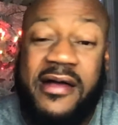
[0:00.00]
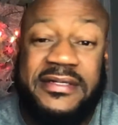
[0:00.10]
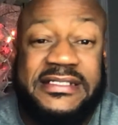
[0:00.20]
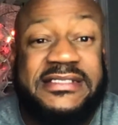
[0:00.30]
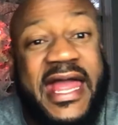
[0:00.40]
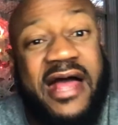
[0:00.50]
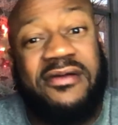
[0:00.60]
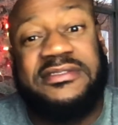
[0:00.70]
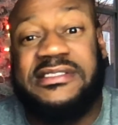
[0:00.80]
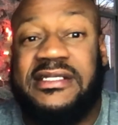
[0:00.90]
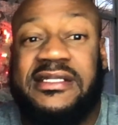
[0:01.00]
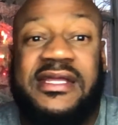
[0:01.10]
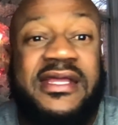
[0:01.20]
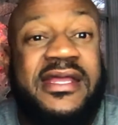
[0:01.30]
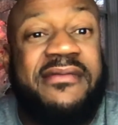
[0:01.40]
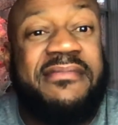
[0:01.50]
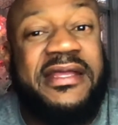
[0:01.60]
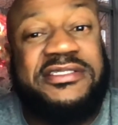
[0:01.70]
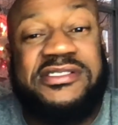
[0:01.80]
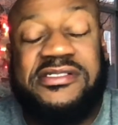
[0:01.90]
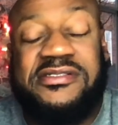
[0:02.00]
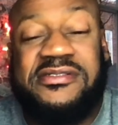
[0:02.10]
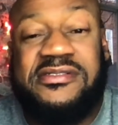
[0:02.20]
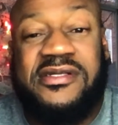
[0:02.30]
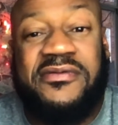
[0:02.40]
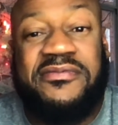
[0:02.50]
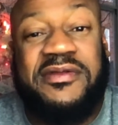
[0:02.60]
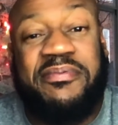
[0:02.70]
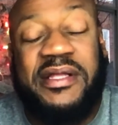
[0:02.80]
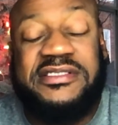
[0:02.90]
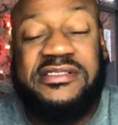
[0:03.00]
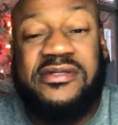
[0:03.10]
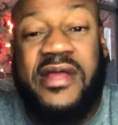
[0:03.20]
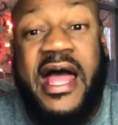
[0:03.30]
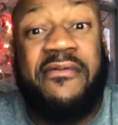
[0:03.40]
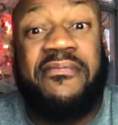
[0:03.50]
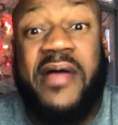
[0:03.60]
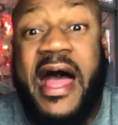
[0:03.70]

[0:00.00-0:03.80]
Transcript: discounts and make sure you're punching your car.